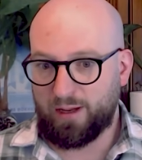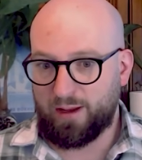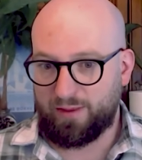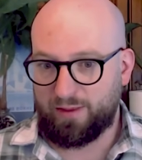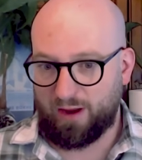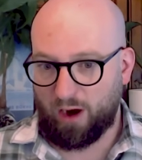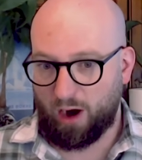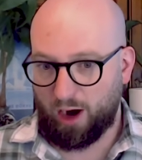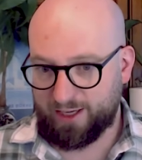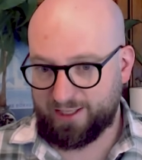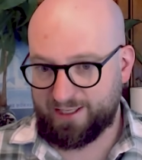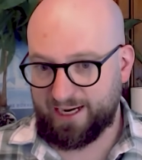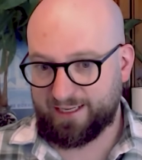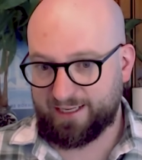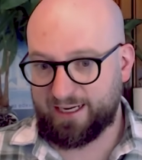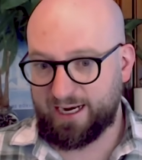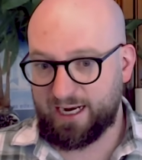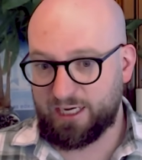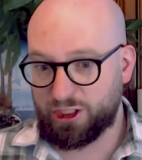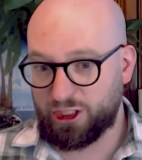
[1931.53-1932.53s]
architect
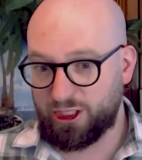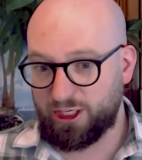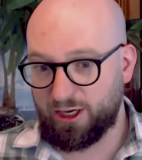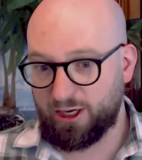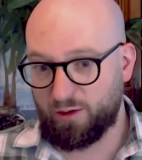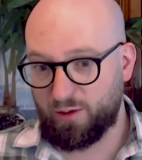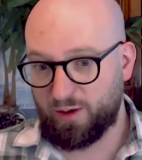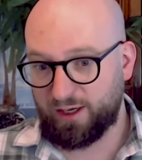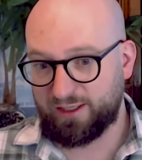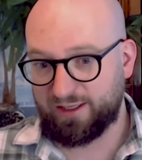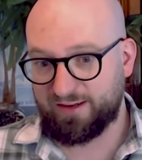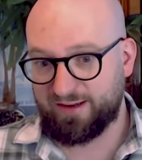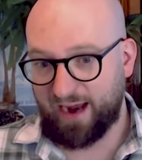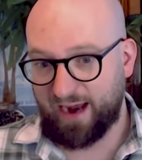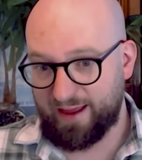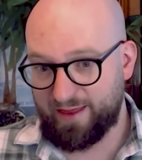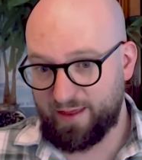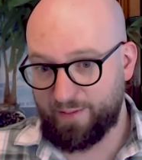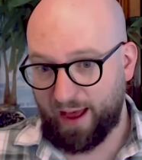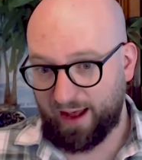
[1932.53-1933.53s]
and engineer really
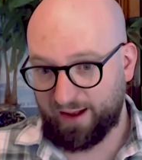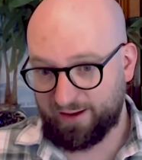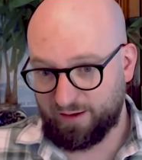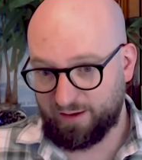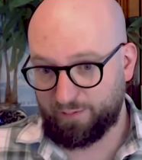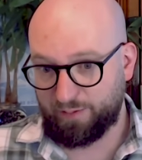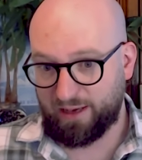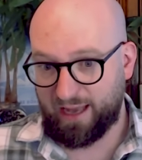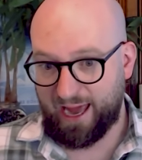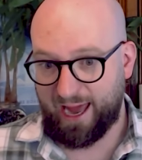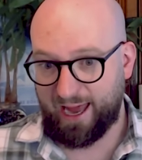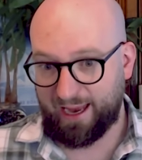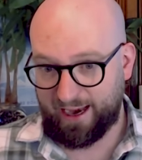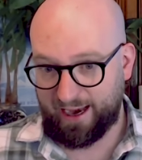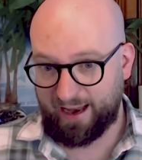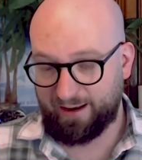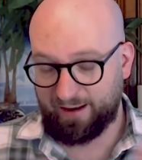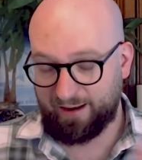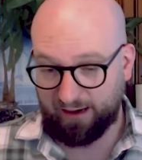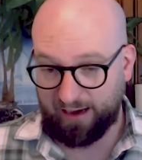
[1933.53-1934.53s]
designing the balance of plant
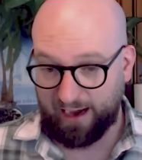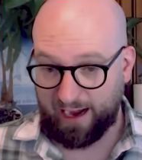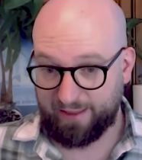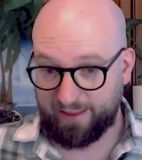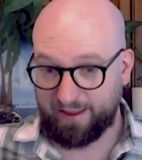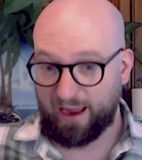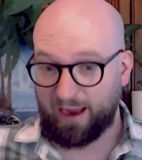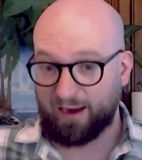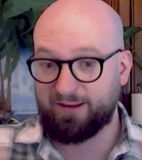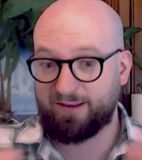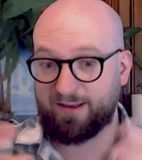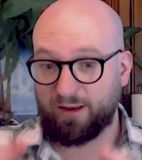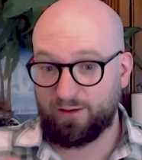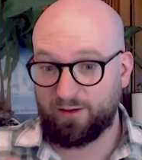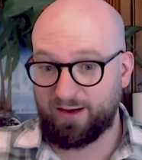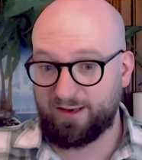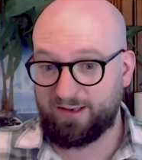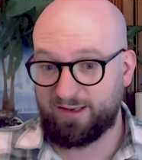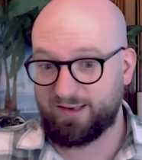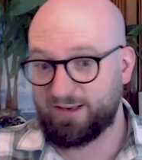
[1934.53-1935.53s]
and a lot of the
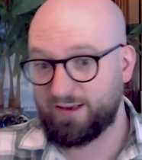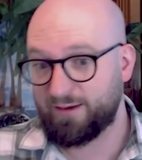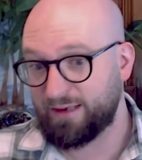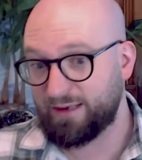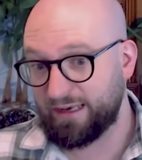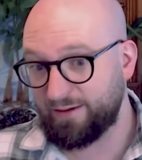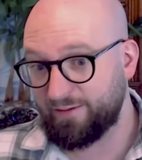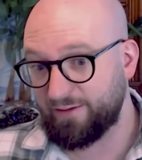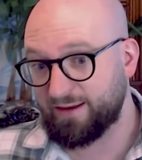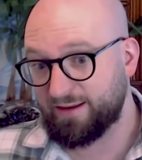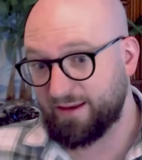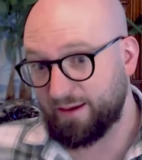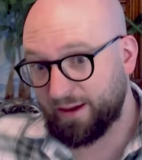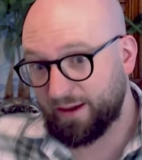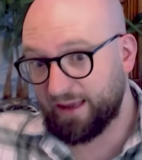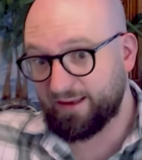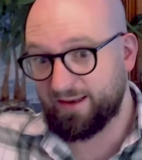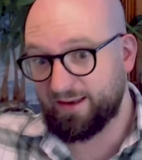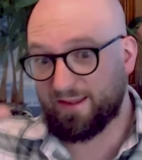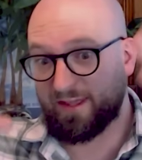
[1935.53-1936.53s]
auxiliary systems, even in some
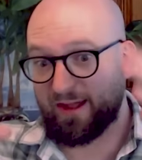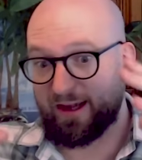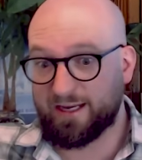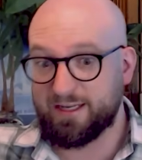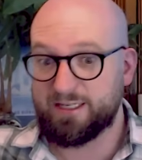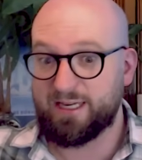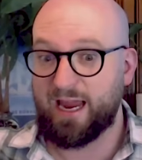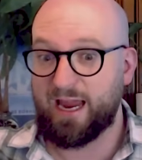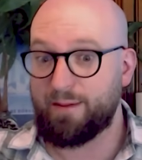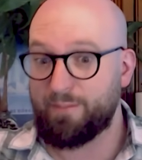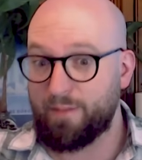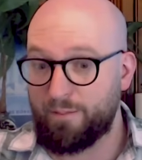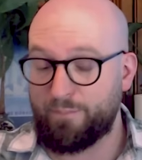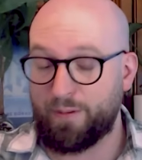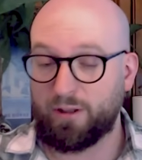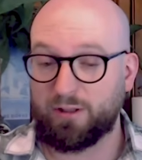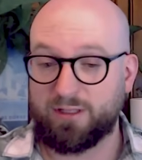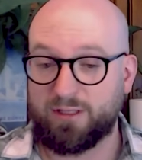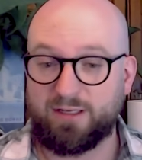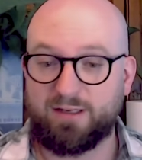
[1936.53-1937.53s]
cases the containment
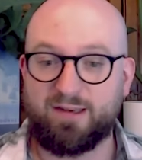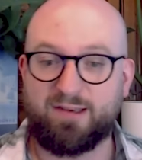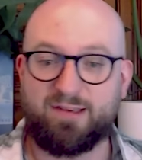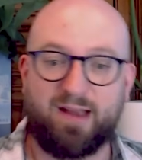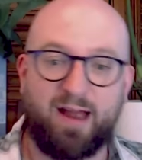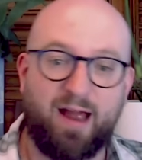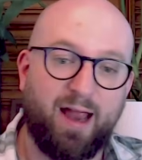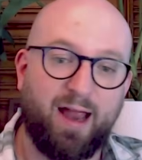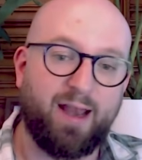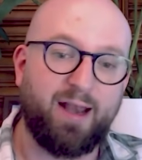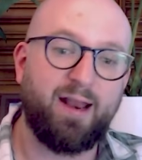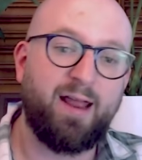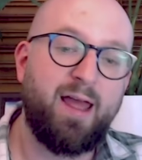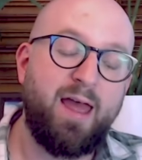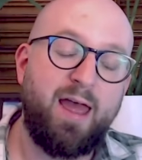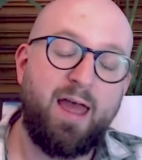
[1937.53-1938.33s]
building design,